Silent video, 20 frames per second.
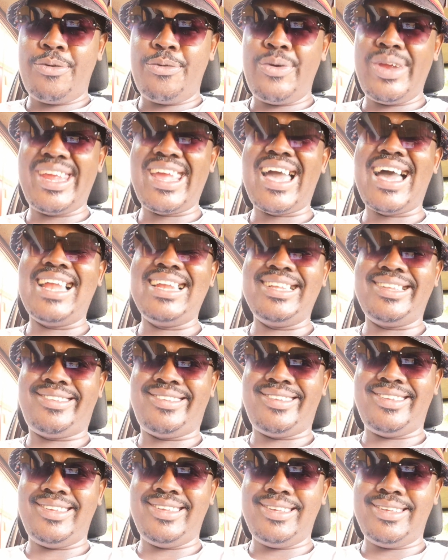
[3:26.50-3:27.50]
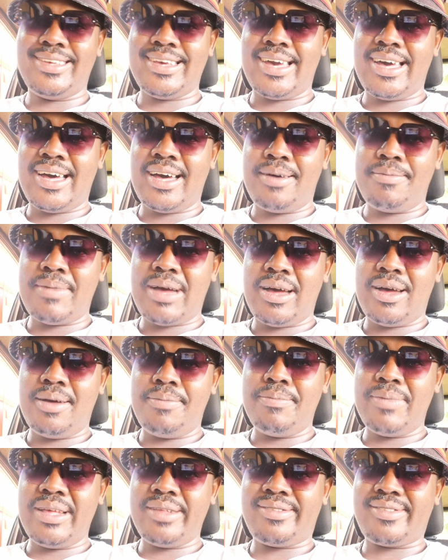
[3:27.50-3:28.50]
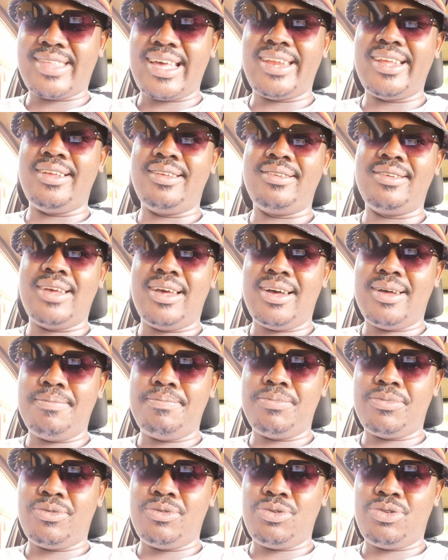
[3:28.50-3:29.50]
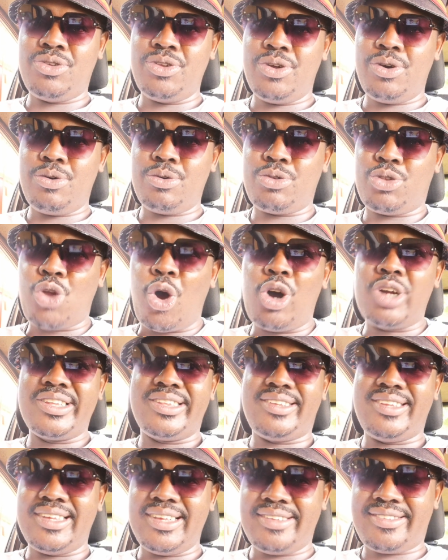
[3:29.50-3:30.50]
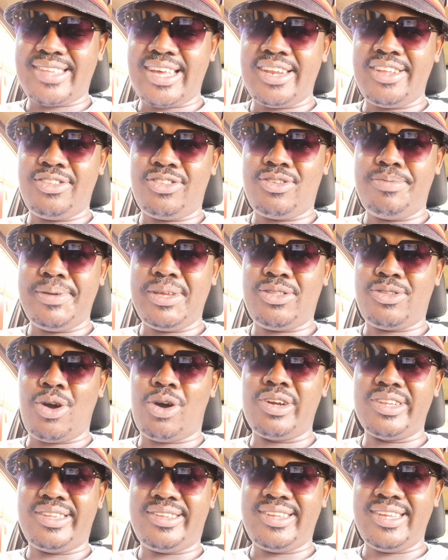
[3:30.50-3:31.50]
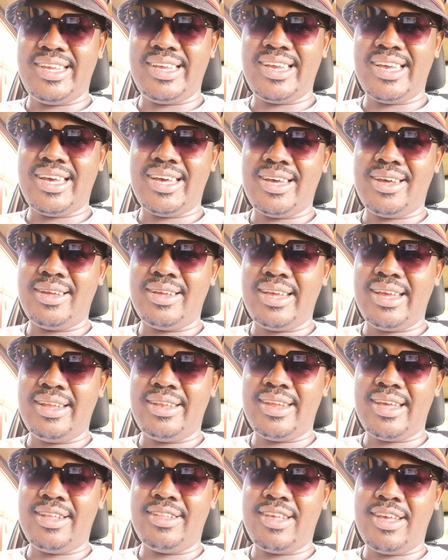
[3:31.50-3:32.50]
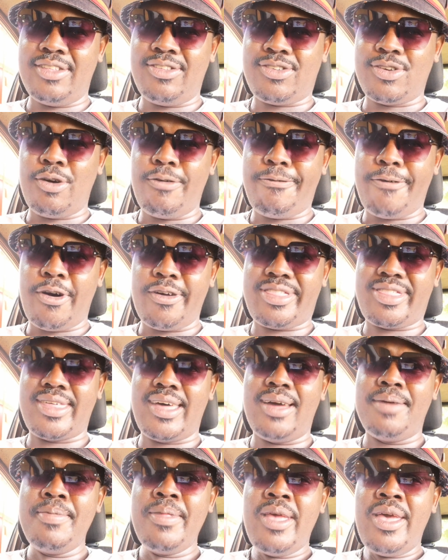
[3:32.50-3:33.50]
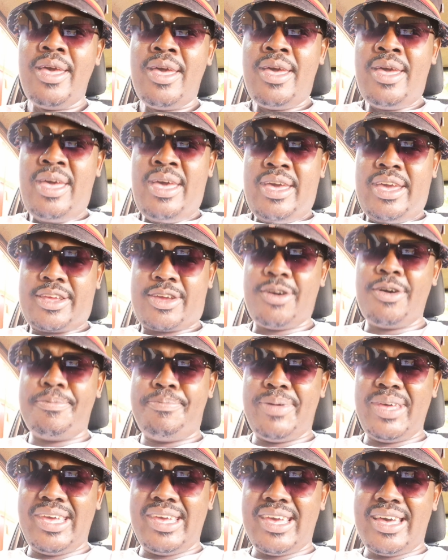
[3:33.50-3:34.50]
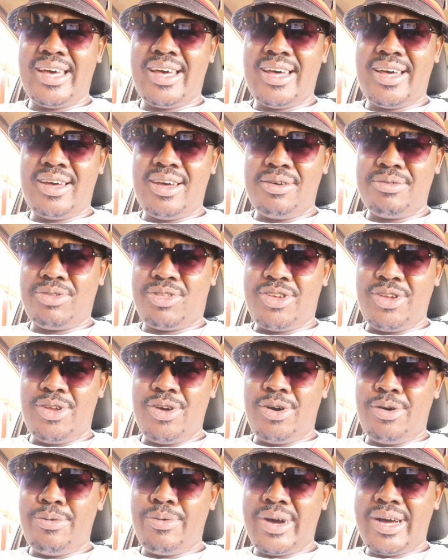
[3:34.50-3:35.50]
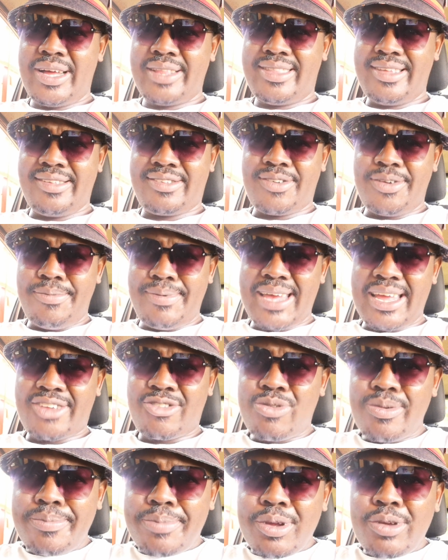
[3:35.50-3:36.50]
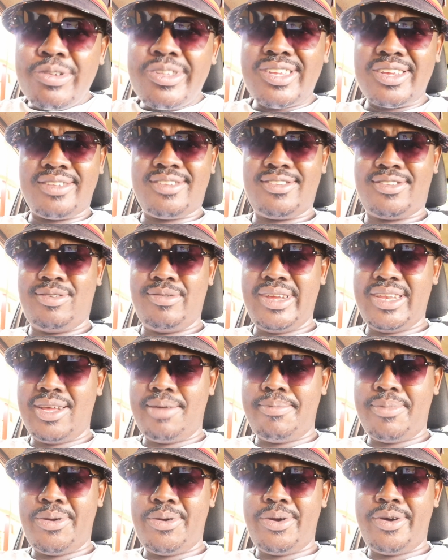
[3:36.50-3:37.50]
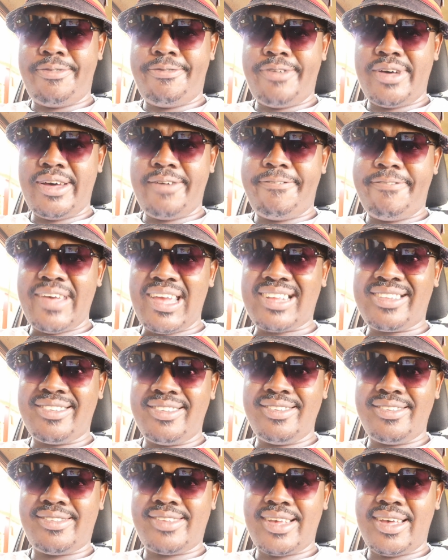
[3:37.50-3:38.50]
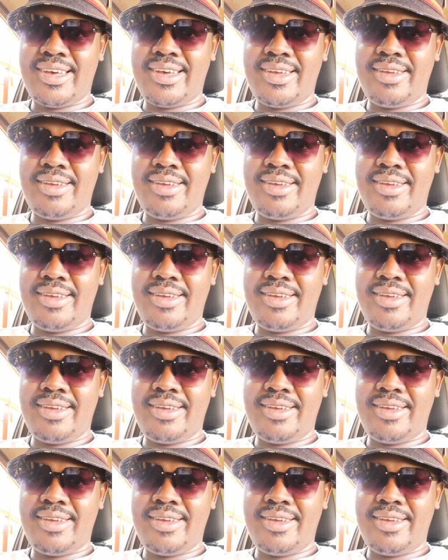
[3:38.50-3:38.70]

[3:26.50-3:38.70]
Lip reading: reality is starting, daunting, starting to be daunting, and so forth. It could be, this could be attributed to a number of factors